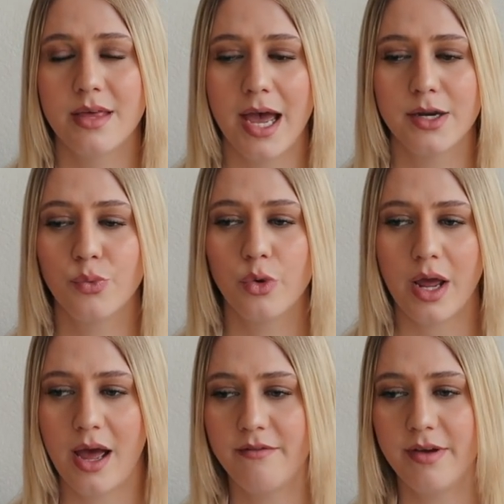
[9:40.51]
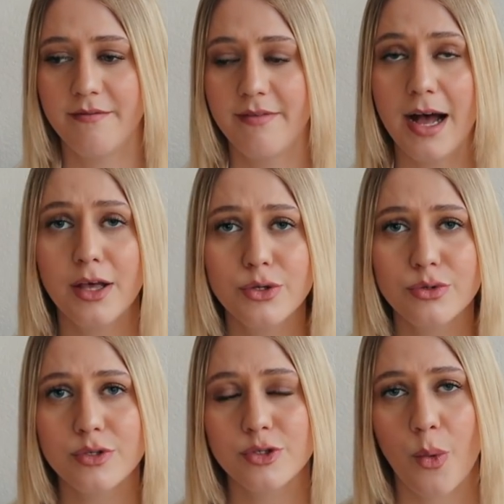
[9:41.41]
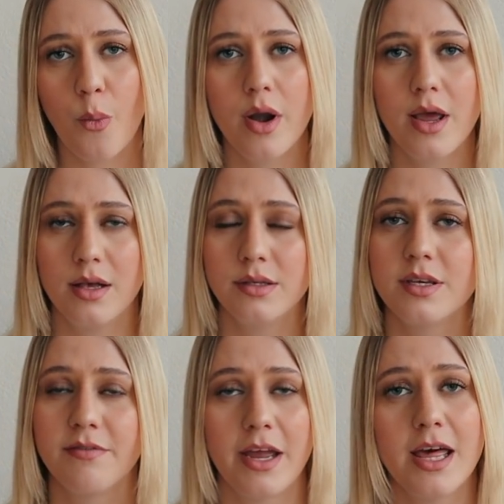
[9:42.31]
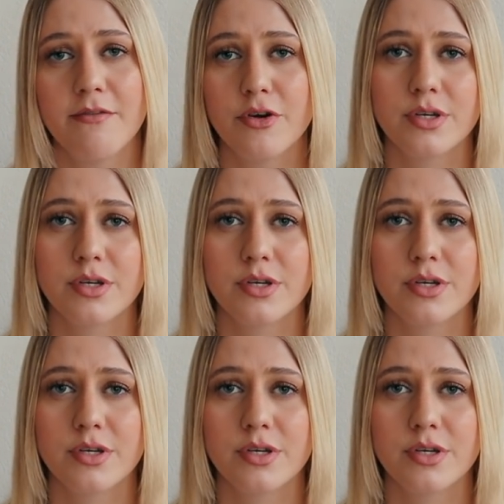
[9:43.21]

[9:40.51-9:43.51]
that would have a value to someone else if I ever